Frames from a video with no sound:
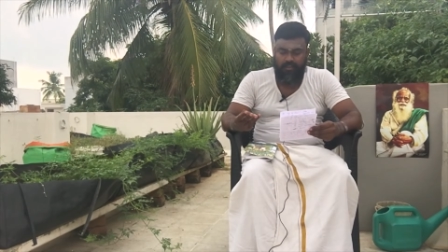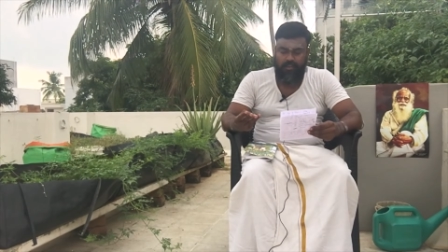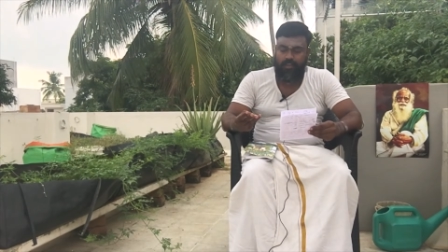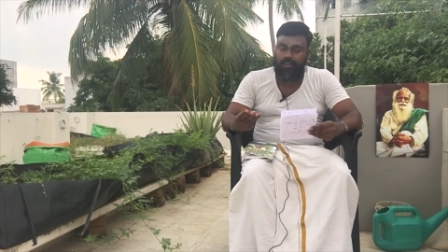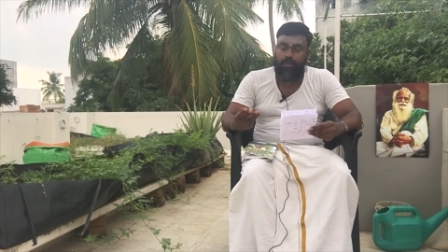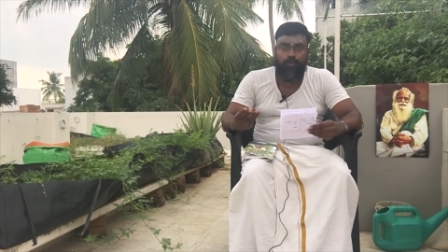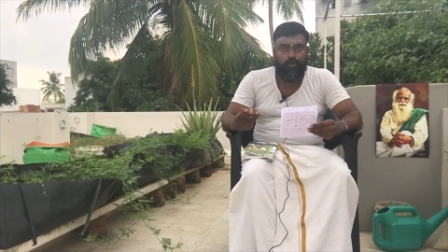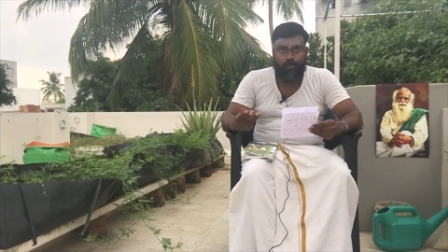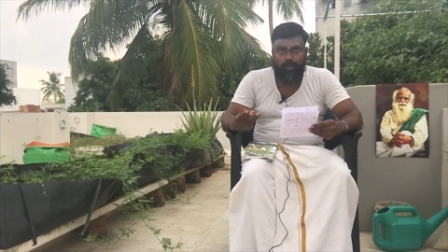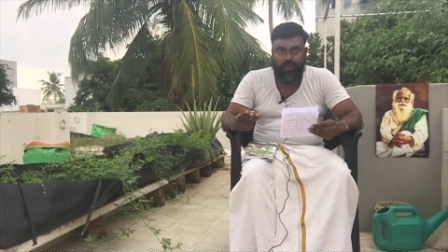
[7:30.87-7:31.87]
The cow
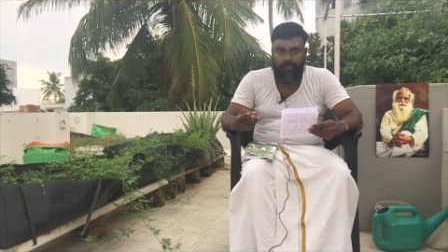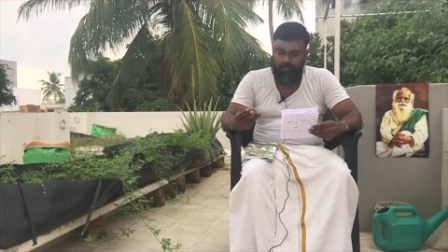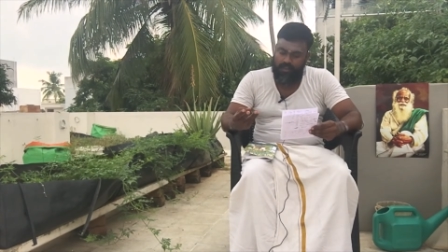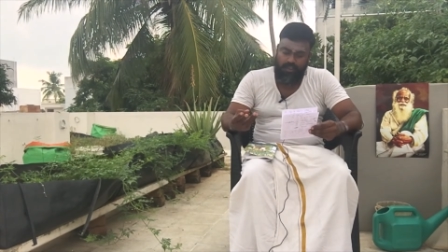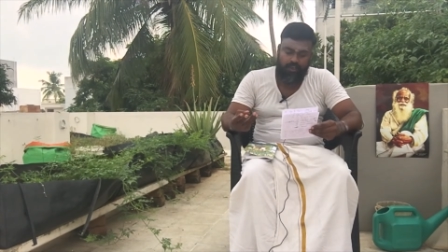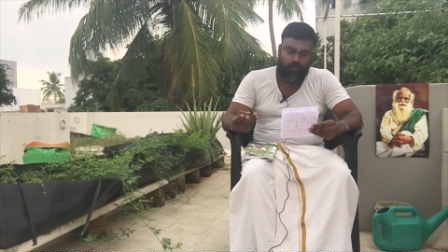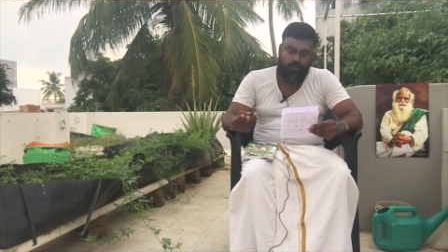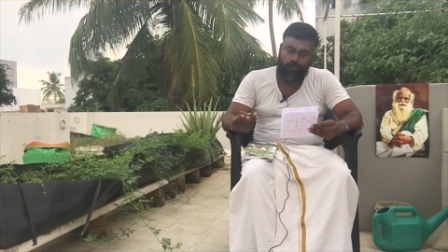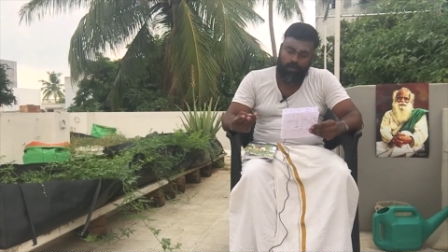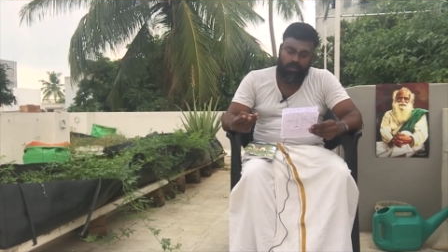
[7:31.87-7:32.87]
urine we relate to
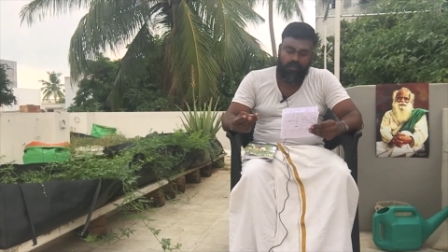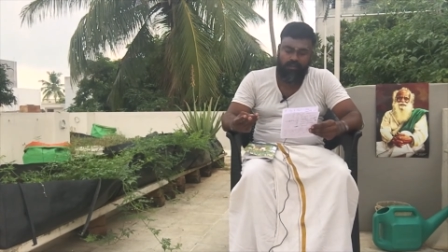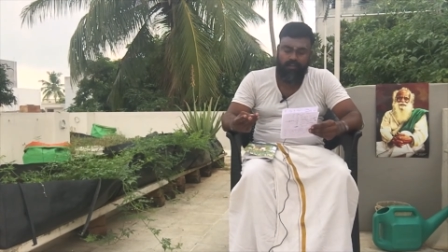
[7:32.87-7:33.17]
the water.